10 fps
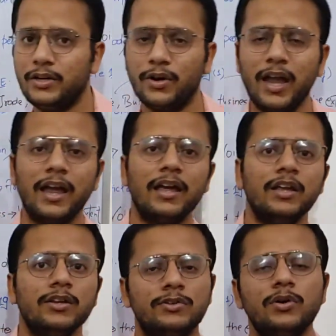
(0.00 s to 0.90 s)
Okay,
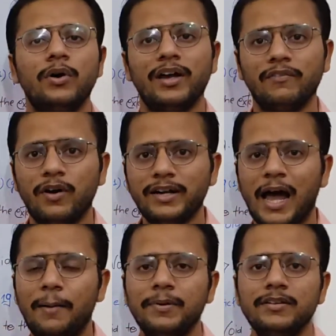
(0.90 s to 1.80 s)
so what
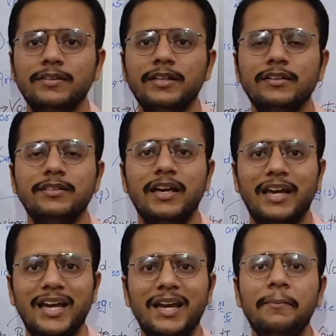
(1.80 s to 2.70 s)
happens is
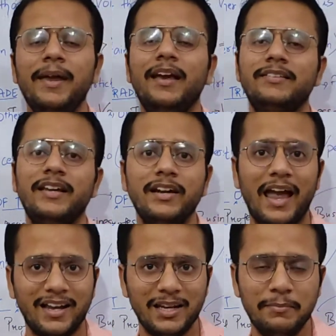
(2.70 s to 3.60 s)
he makes an
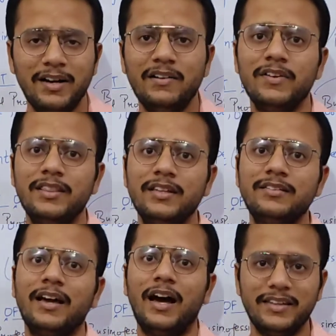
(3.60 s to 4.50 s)
agreement with
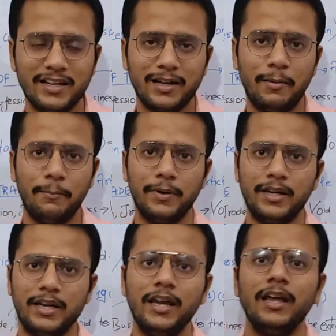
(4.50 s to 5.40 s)
this other
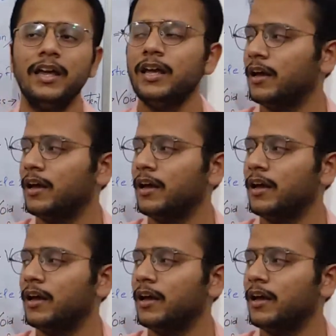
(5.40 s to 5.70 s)
company,